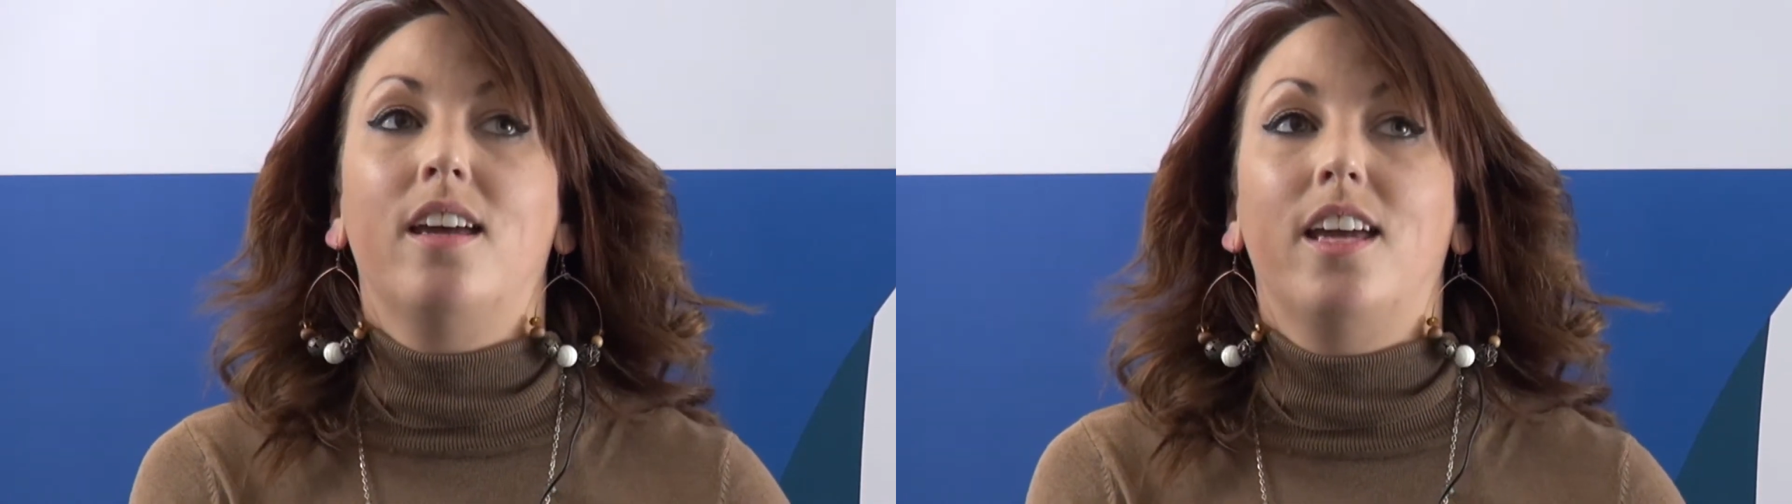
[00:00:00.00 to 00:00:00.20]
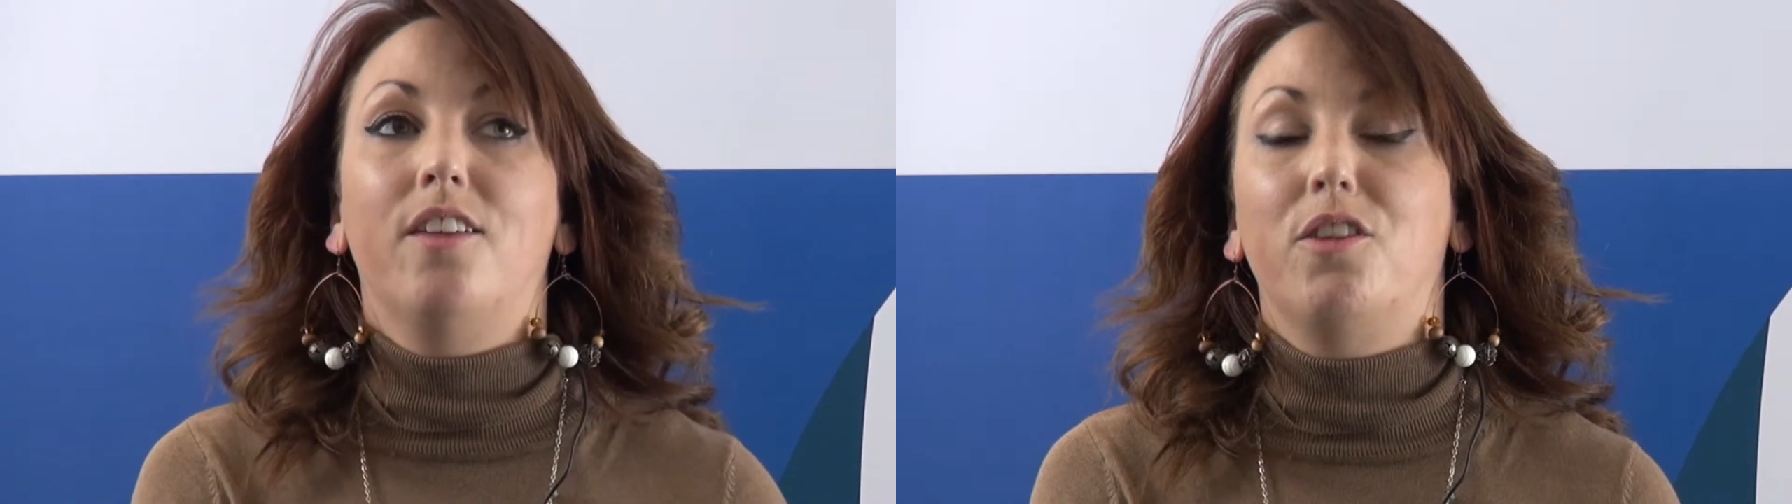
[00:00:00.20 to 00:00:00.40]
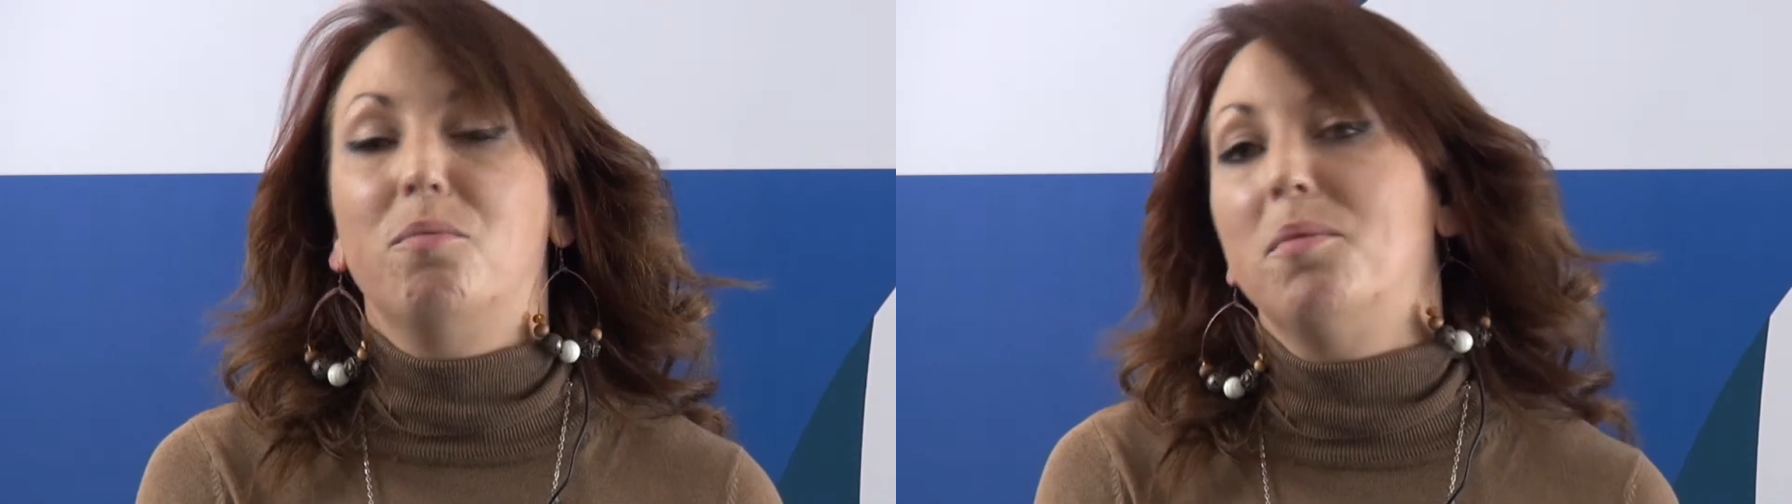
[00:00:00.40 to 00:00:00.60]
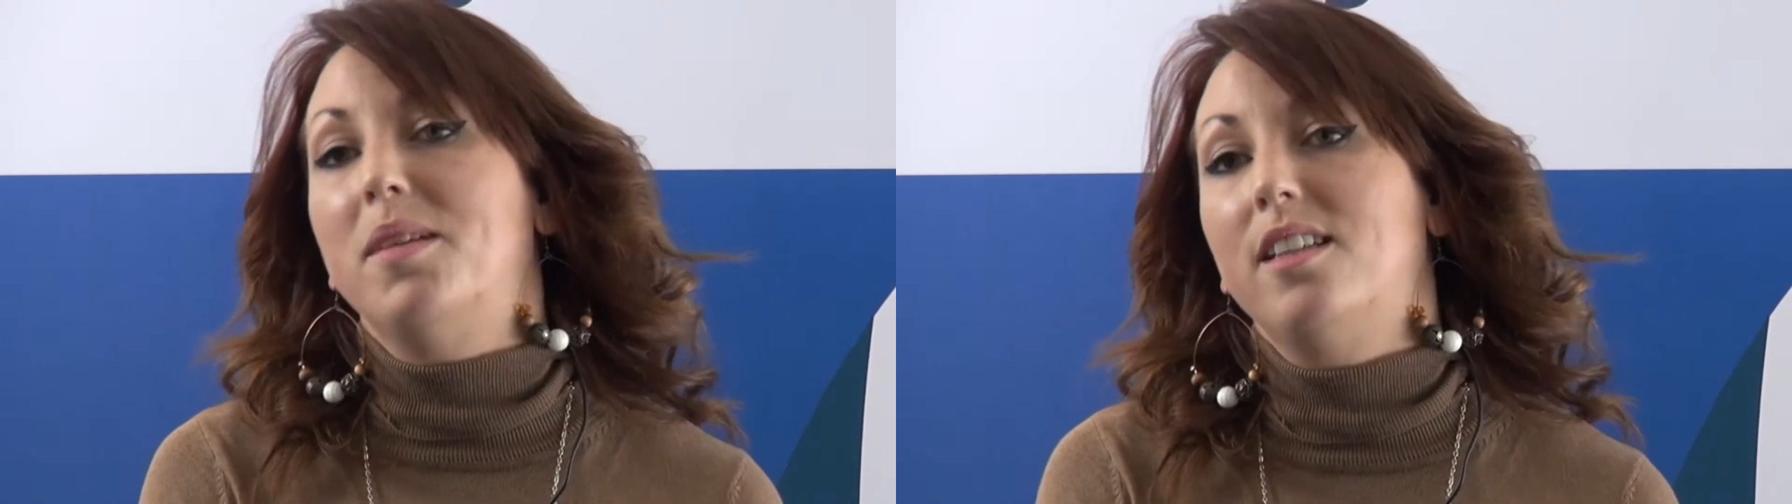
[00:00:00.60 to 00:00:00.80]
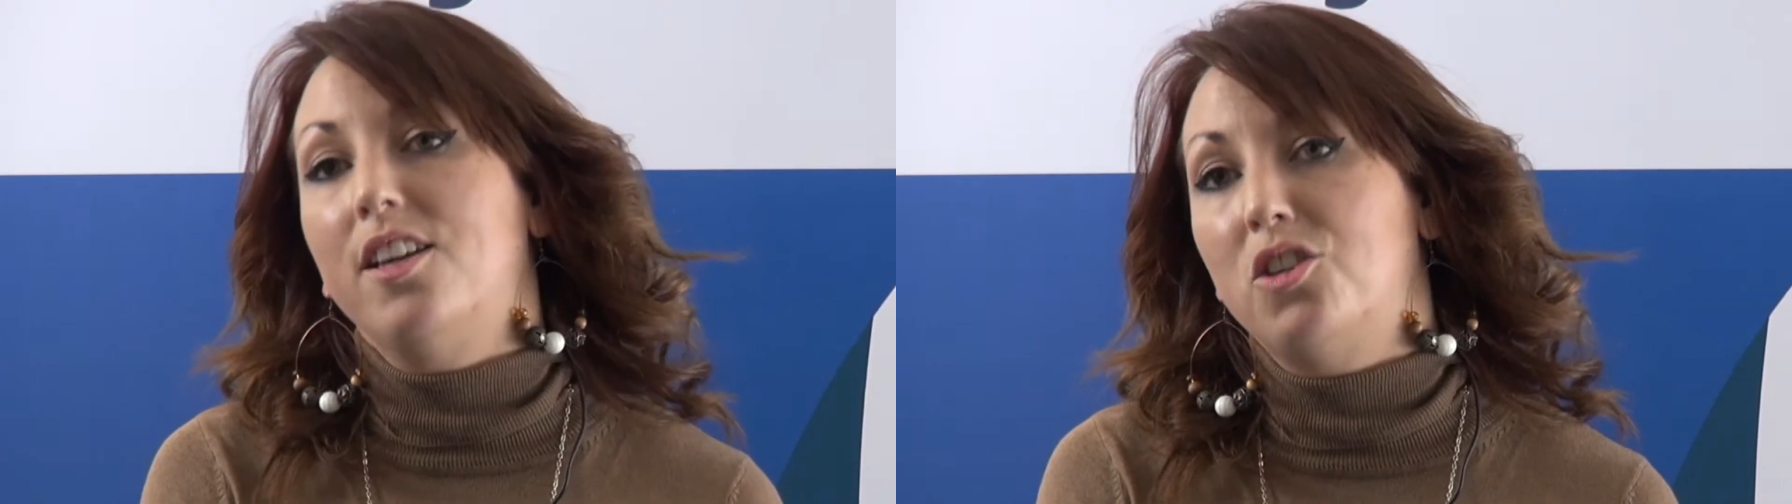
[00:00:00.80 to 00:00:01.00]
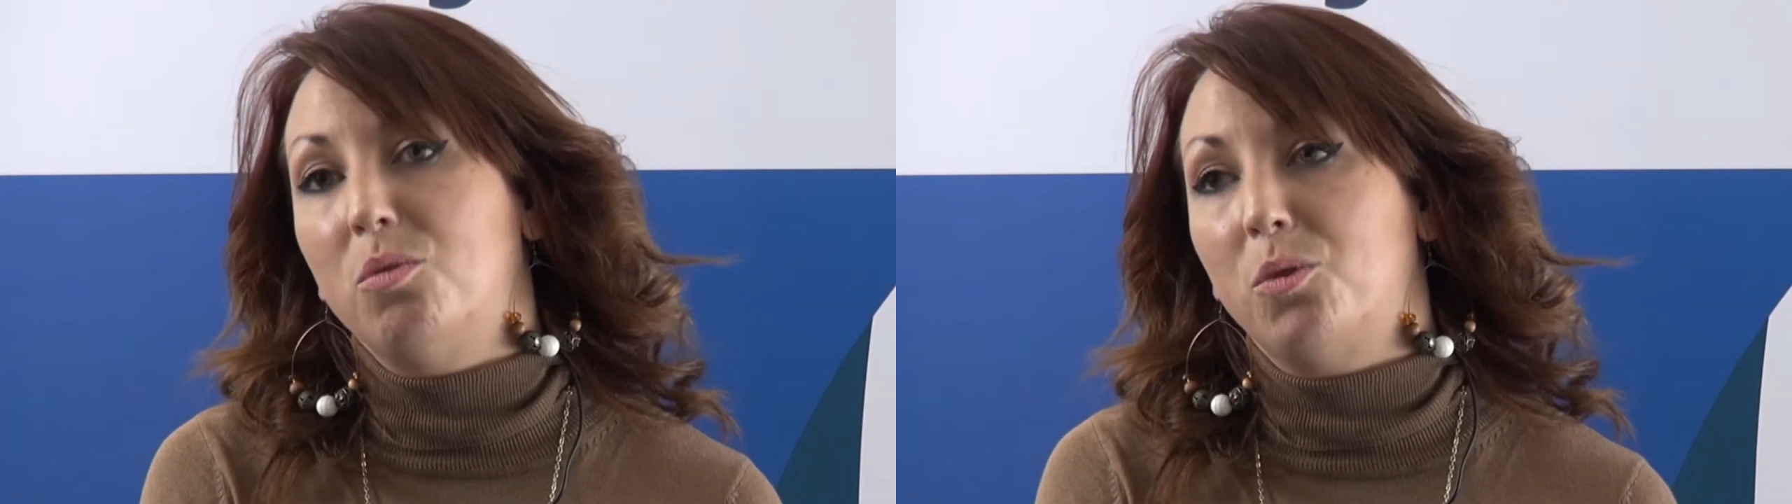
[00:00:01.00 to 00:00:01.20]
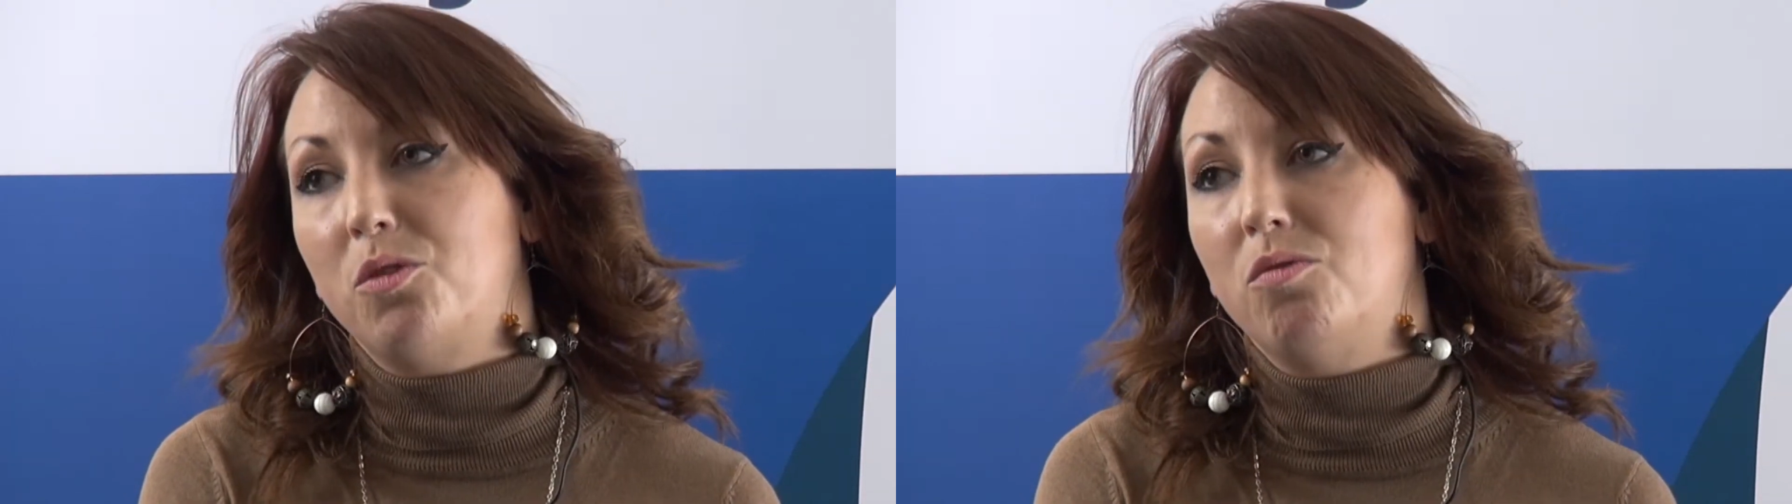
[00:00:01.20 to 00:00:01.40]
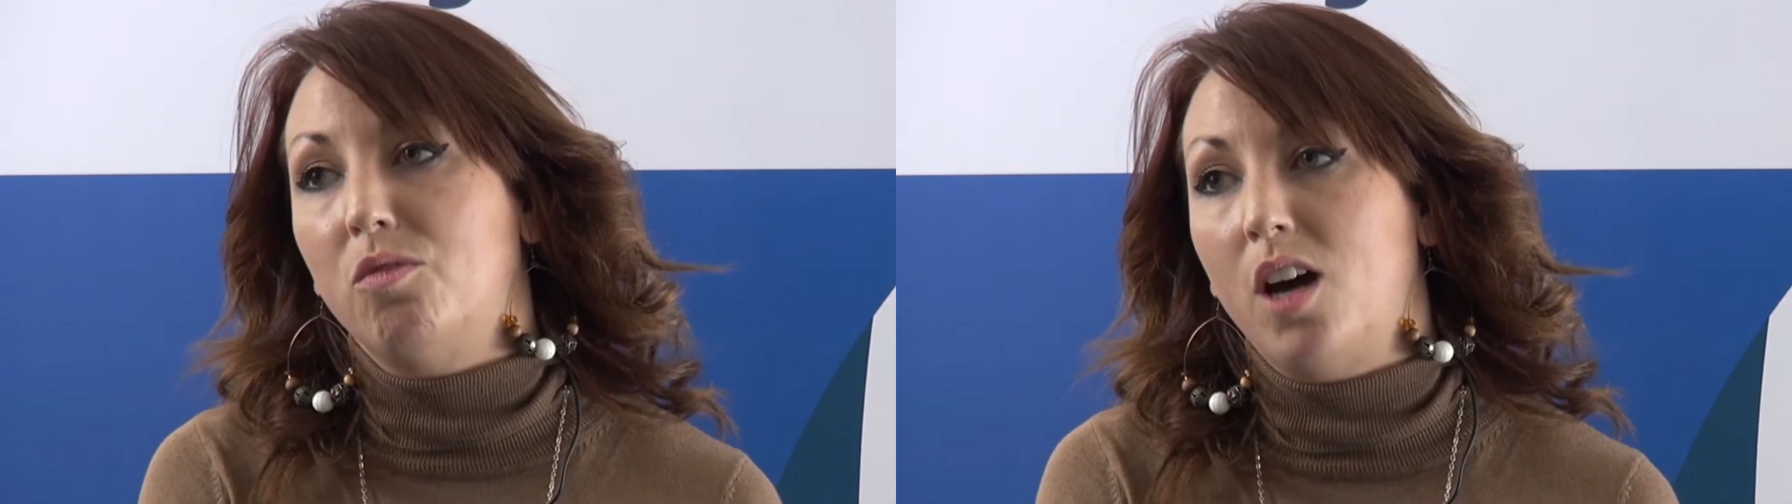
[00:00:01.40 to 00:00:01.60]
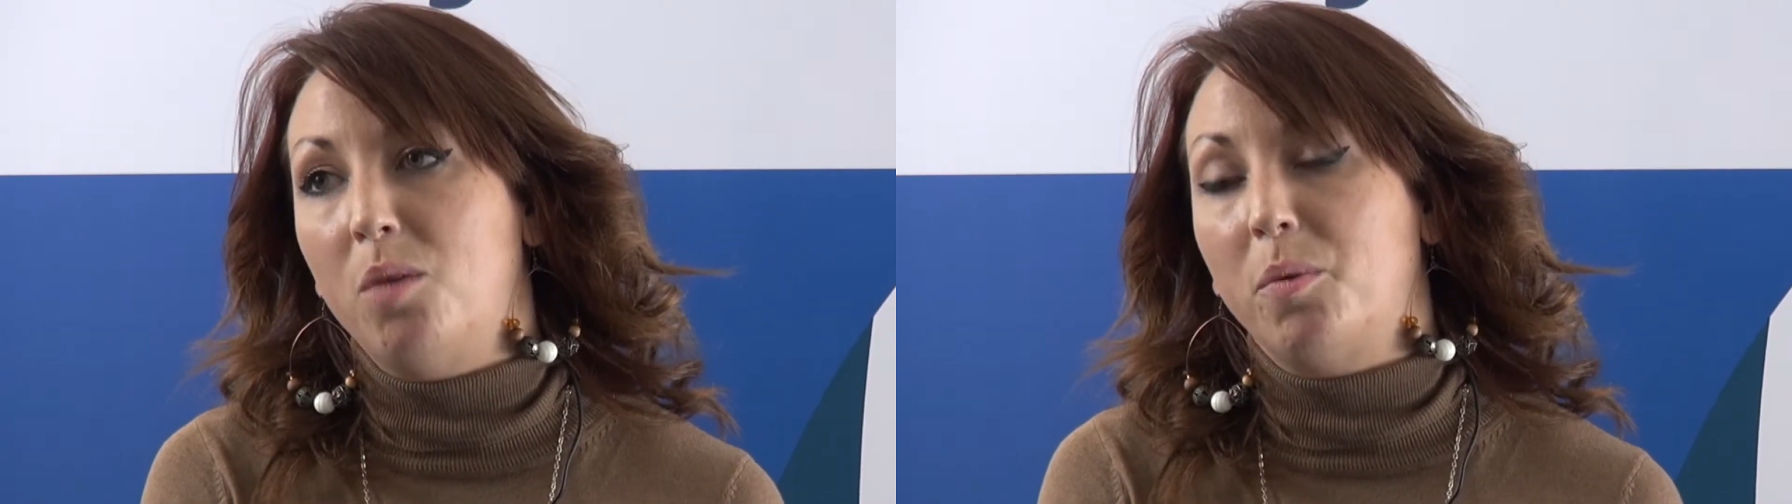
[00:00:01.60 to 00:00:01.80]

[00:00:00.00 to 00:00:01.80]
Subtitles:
if the implementation wasn't right,